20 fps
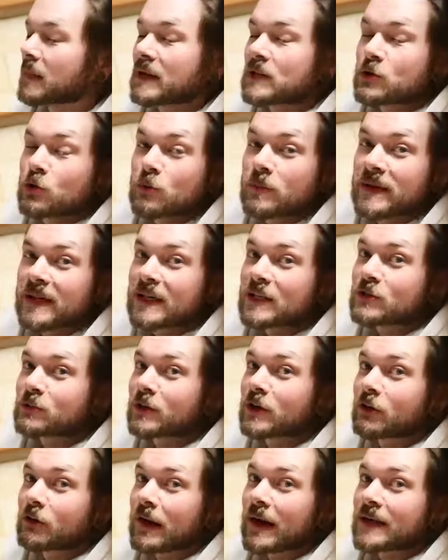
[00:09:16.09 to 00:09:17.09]
two biggest
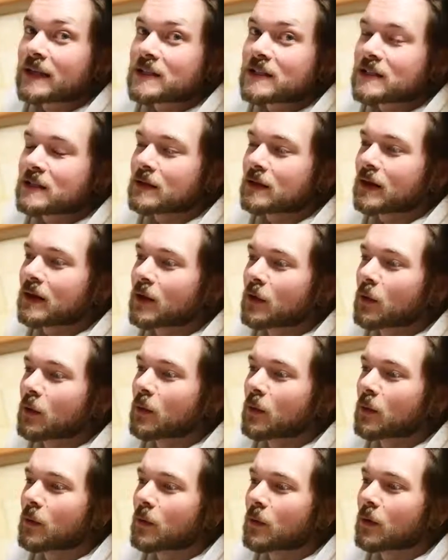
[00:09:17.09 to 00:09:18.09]
regrets
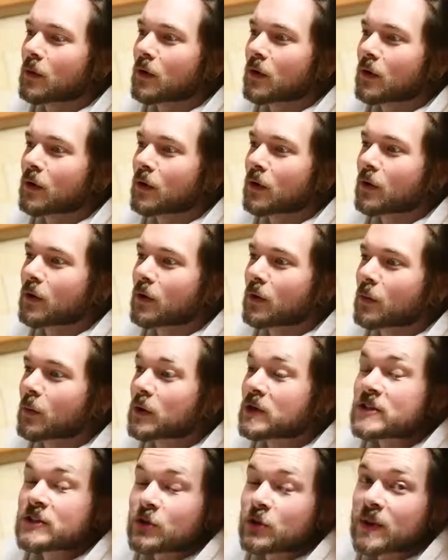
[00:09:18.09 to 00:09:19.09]

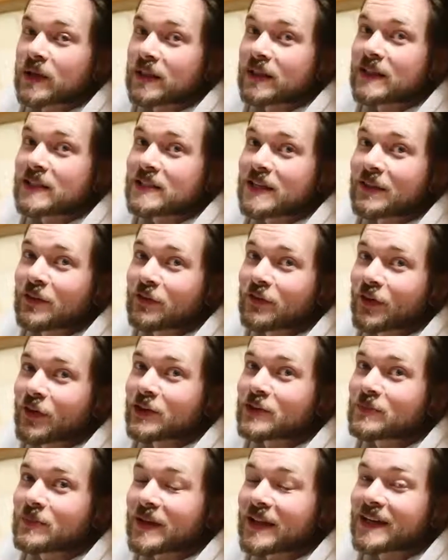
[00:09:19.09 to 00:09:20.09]
was doing this in the
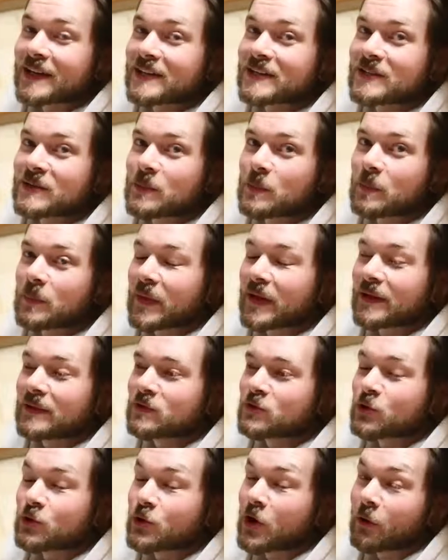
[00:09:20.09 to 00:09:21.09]
first place,
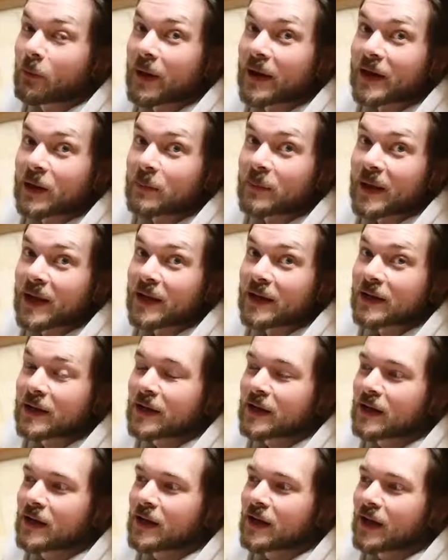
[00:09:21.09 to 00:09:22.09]
do not recommend,
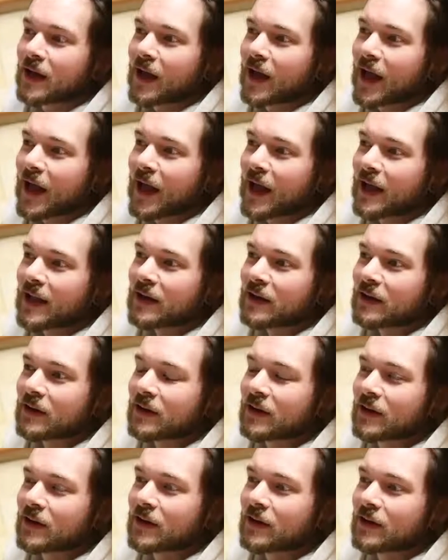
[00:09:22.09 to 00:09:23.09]
and
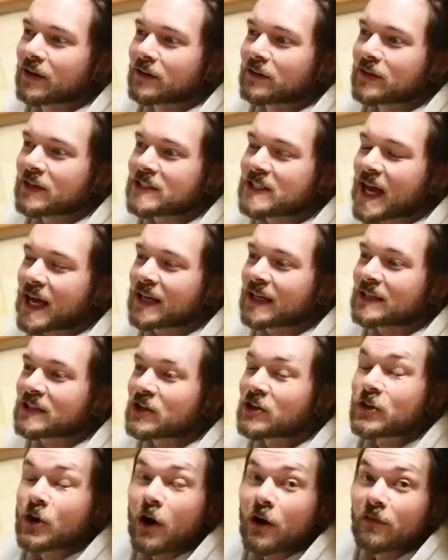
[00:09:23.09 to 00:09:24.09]
deciding
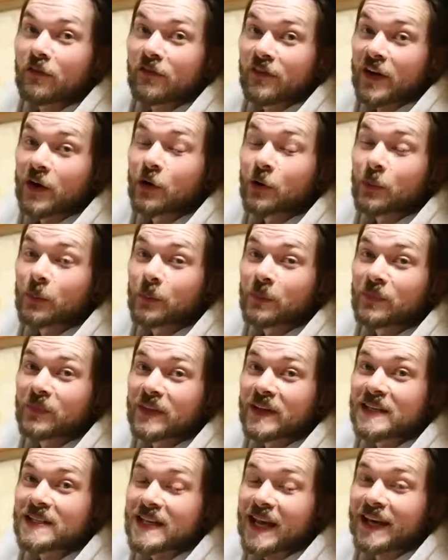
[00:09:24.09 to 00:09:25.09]
to not film
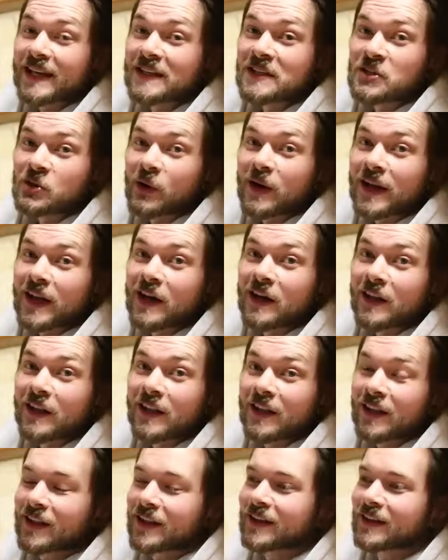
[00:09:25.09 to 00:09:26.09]
the second
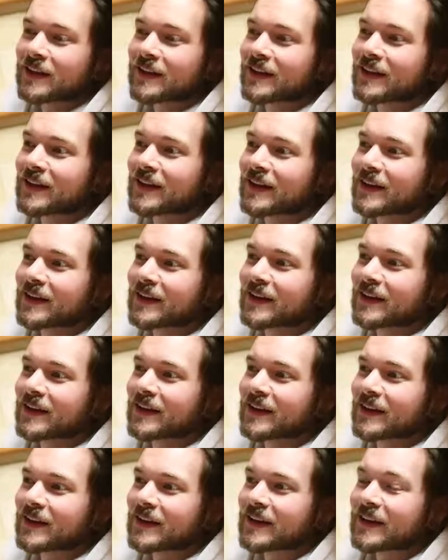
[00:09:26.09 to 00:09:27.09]
Joy-Con,
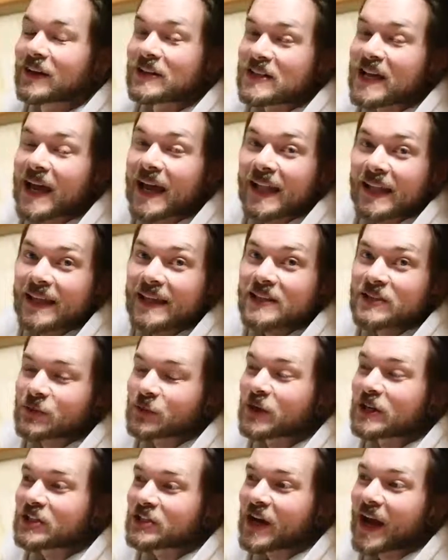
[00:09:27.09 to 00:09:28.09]
because I at least
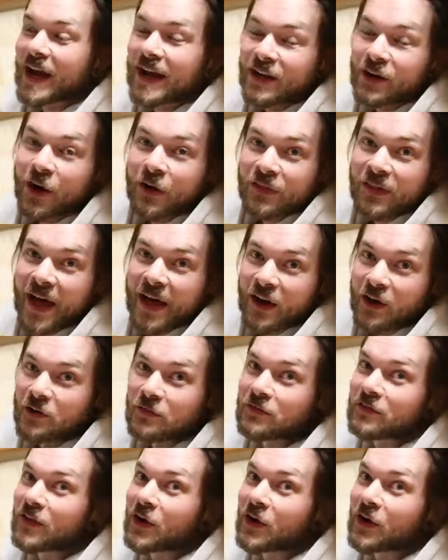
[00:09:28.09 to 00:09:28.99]
wish I had got that on